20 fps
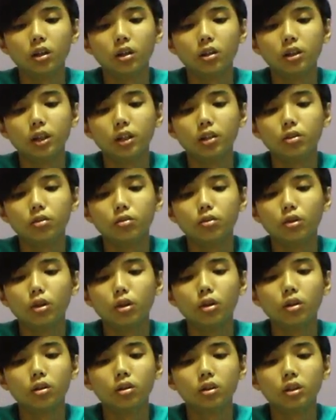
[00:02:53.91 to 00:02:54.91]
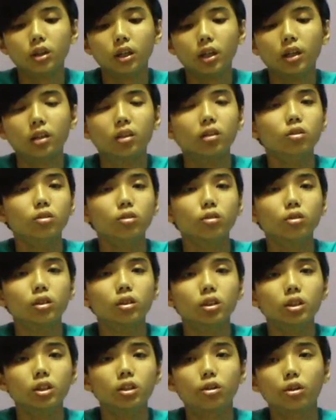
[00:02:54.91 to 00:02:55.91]
Daniel Ron, and, you know, the
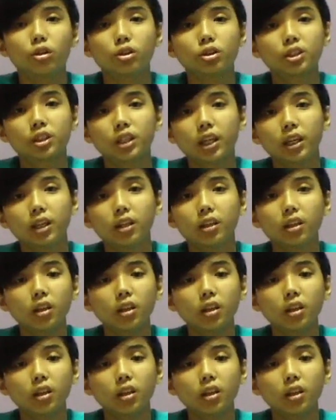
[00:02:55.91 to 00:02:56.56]
Deekosh side.